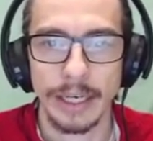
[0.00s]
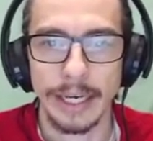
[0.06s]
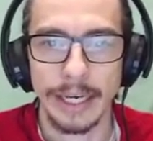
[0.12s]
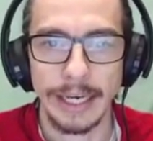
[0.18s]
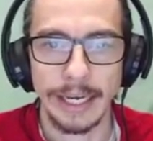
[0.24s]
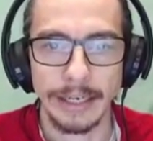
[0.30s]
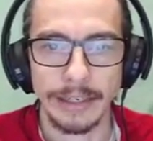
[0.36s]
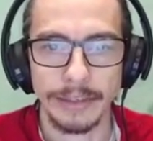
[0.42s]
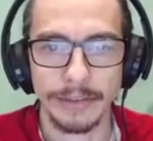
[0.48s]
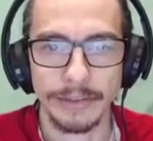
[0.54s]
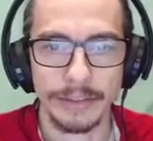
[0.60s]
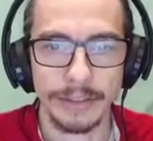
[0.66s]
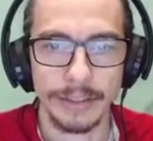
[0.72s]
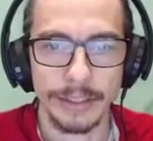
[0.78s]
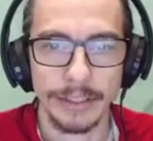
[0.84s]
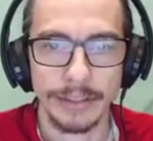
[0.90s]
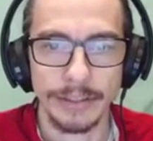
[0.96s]
And
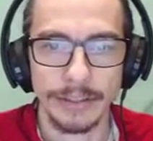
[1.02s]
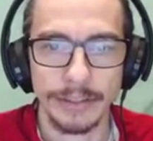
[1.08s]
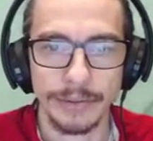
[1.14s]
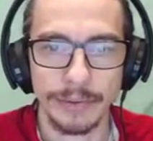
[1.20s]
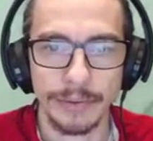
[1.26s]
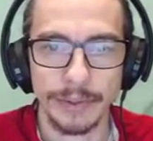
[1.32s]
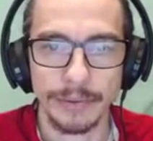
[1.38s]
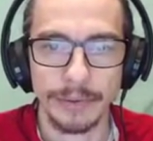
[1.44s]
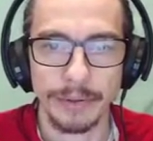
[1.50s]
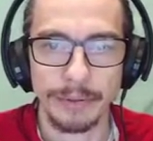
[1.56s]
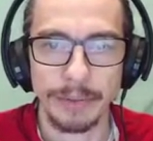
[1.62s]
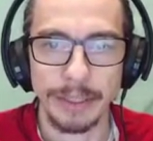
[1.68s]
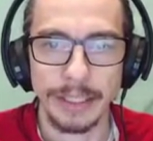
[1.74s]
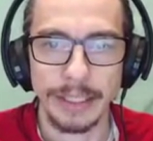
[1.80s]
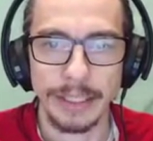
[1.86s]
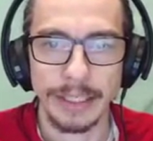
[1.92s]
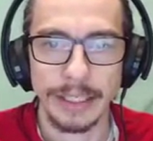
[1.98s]
this one would
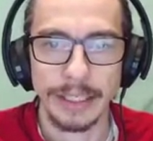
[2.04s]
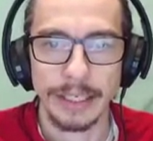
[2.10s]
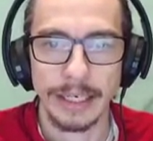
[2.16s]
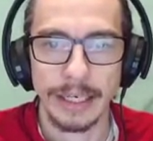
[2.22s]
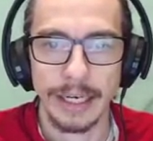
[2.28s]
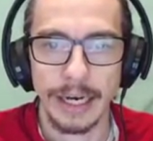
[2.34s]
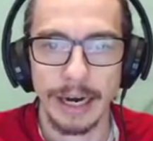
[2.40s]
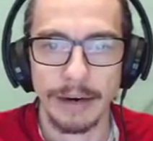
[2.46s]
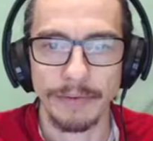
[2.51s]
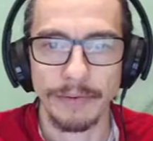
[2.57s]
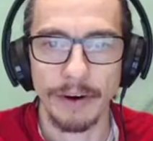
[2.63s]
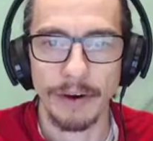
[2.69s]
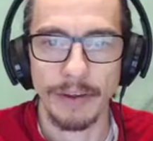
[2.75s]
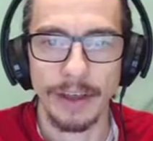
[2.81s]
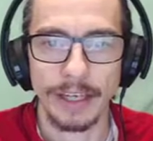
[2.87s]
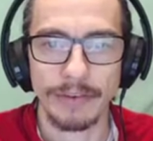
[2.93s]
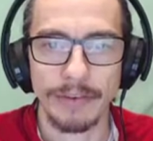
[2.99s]
be how far
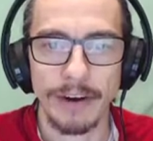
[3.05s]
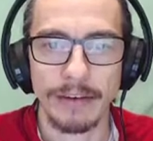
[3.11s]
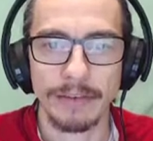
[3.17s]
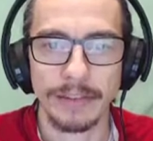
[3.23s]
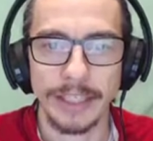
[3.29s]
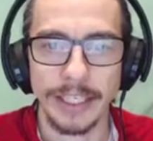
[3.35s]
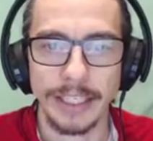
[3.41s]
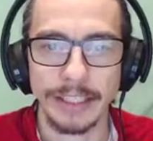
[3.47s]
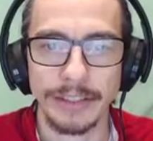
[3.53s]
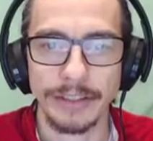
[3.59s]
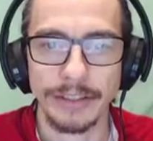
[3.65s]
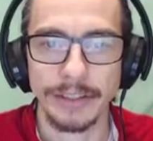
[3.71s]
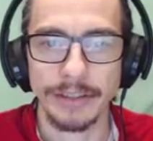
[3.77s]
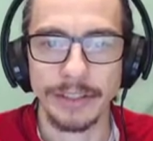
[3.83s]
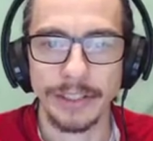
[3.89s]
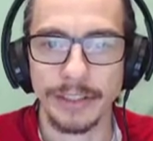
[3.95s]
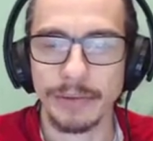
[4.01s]
that traveled,
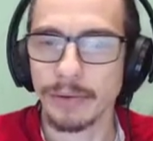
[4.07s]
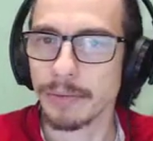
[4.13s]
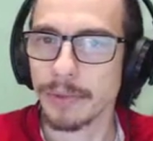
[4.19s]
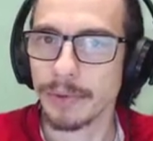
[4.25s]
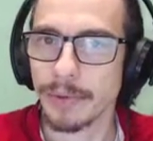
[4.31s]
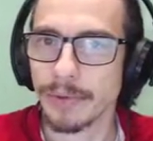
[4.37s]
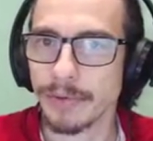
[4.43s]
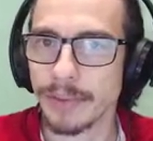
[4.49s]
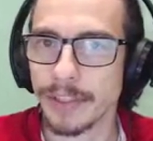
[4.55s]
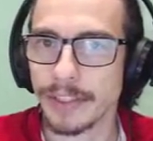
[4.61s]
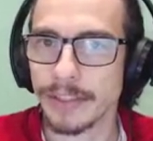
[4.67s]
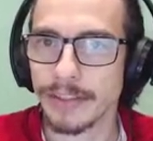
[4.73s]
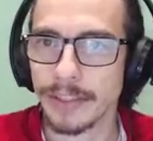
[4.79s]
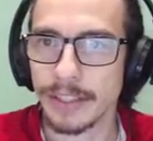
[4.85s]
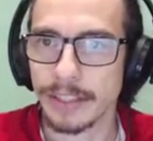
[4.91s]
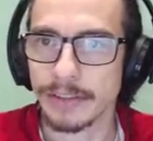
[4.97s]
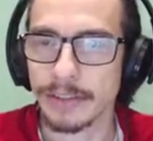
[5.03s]
82, and the other one would be
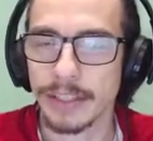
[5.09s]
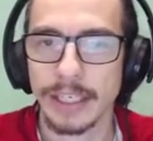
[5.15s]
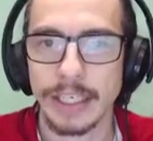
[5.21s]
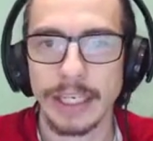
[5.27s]
156.